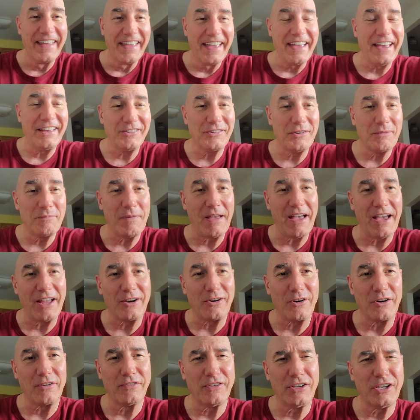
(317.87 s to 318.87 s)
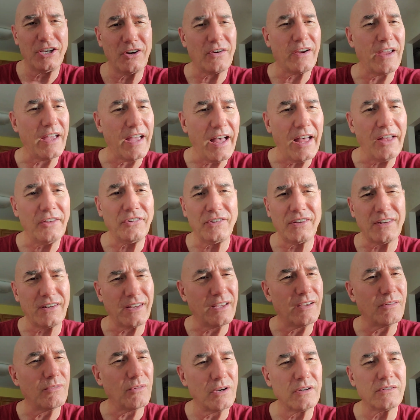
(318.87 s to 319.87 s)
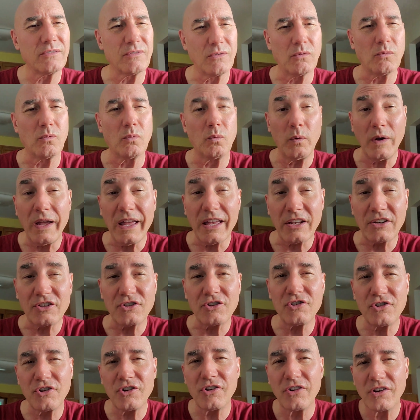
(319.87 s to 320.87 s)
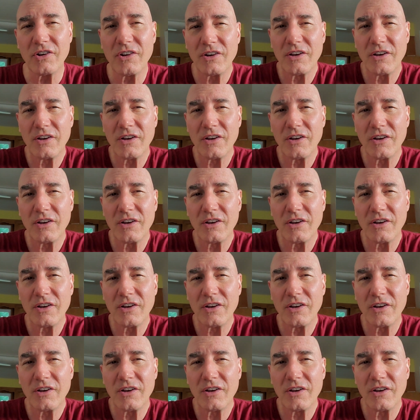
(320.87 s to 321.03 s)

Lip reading: as a matter of curiosity, well, which